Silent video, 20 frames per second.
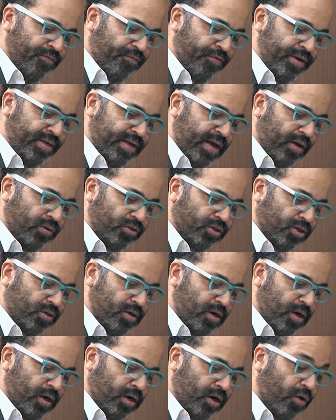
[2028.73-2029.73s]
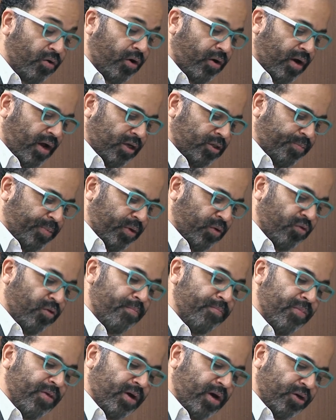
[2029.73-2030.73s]
Freetown's Konak Hospital,
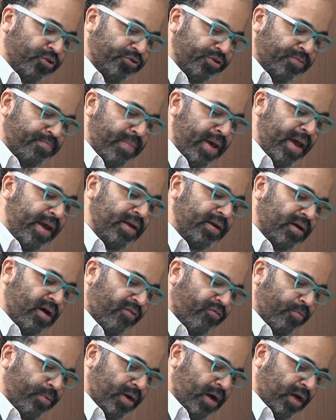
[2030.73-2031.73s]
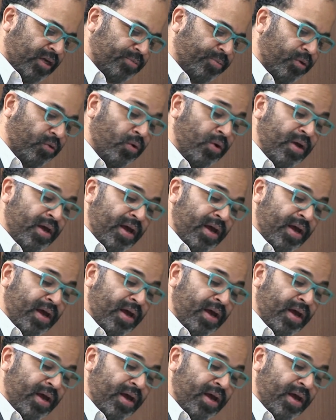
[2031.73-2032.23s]
the country's main government hospital.